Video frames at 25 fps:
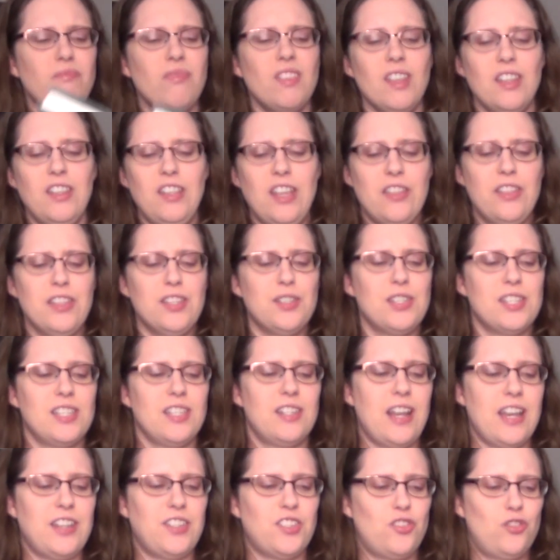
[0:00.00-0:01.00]
And yeah, this is a
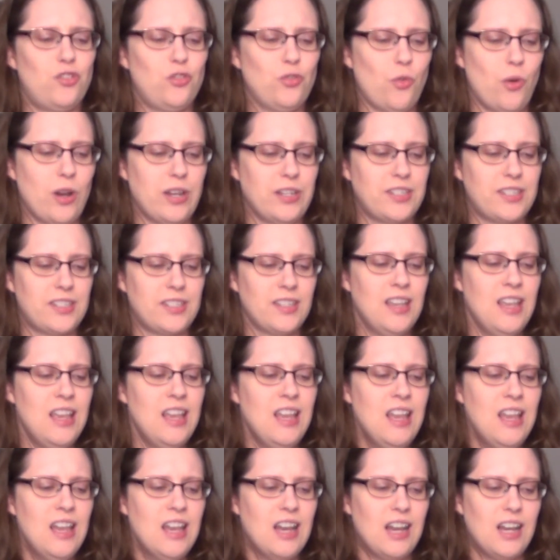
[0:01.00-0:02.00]
nice choice
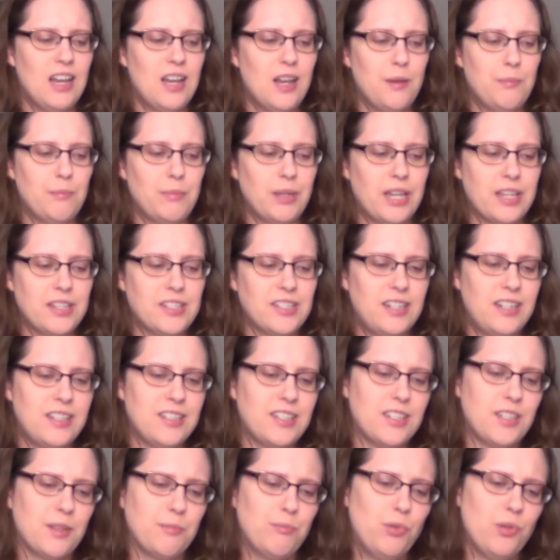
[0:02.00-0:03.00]
um, because it
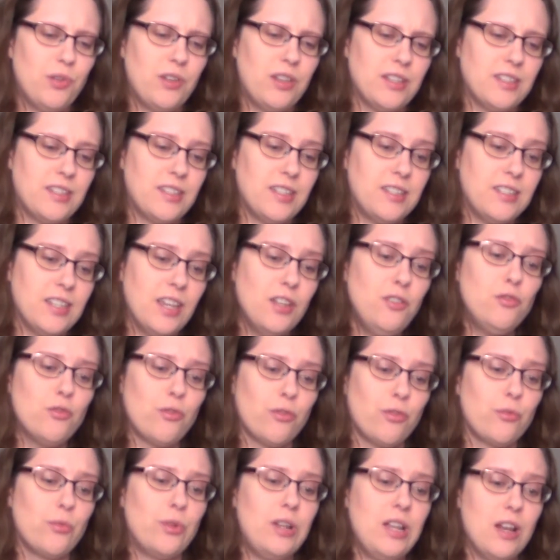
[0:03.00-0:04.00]
is. It's a book. It, it's under
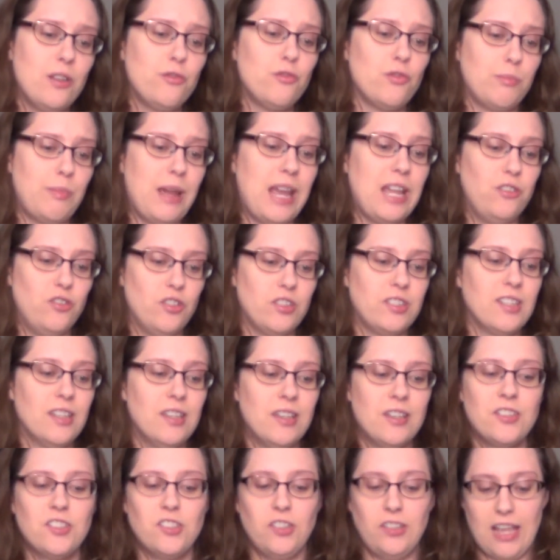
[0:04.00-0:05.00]
300 pages.
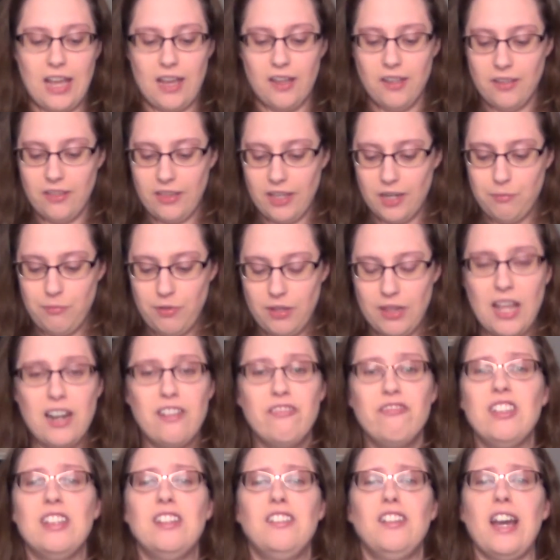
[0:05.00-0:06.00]
So yeah, that'd, be, that'd
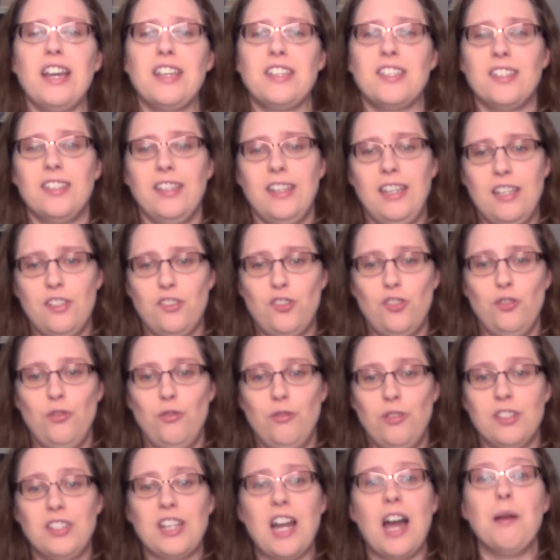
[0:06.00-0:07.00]
fit nicely into
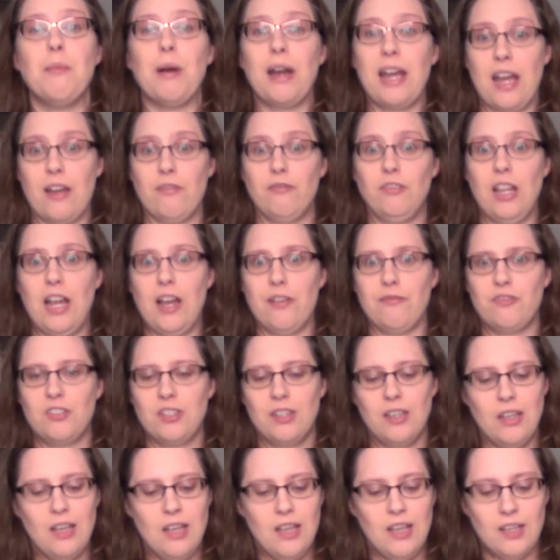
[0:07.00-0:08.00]
the time I have left
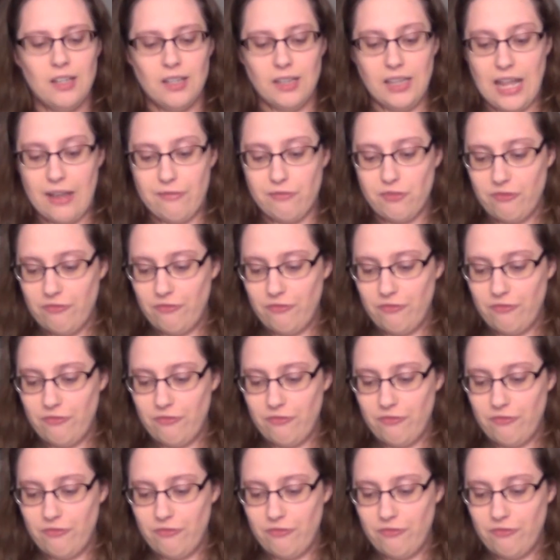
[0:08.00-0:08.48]
left